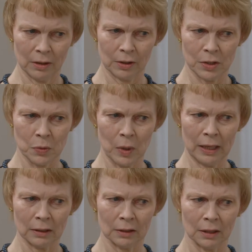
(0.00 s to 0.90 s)
young as
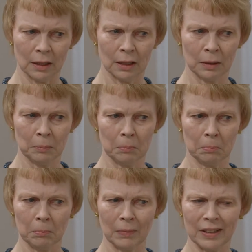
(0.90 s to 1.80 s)
well.
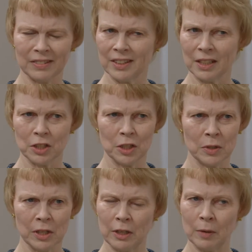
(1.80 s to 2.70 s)
I think she
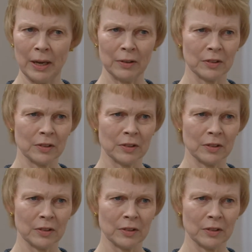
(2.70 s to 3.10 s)
was only about